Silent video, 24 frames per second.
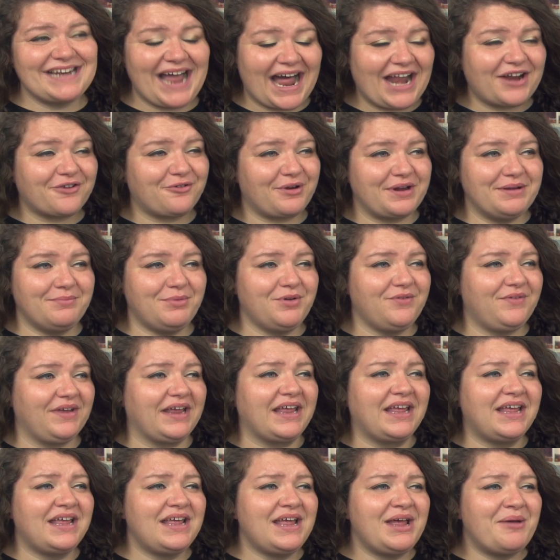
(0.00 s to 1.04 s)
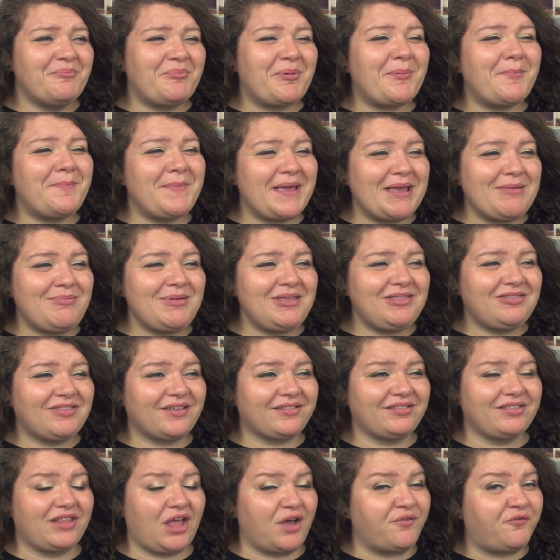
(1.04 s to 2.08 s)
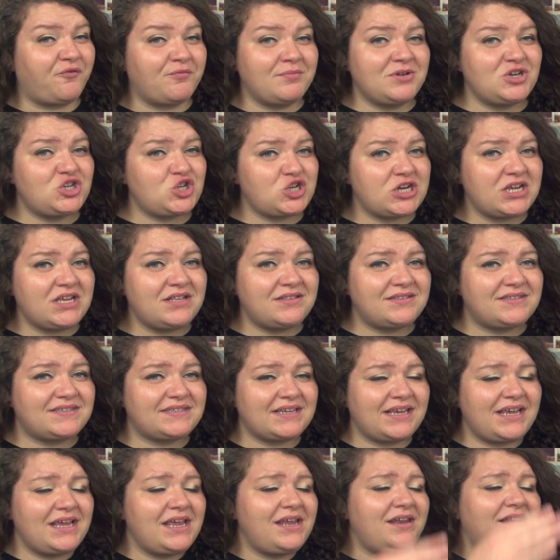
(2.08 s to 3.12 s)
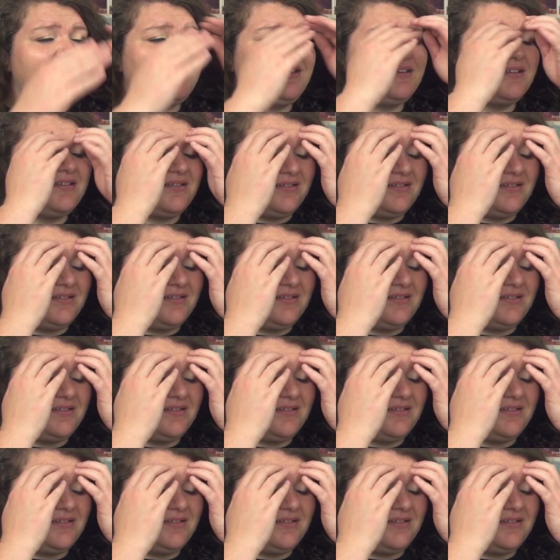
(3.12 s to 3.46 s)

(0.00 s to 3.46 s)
not a great movie, but maybe the love machine scene?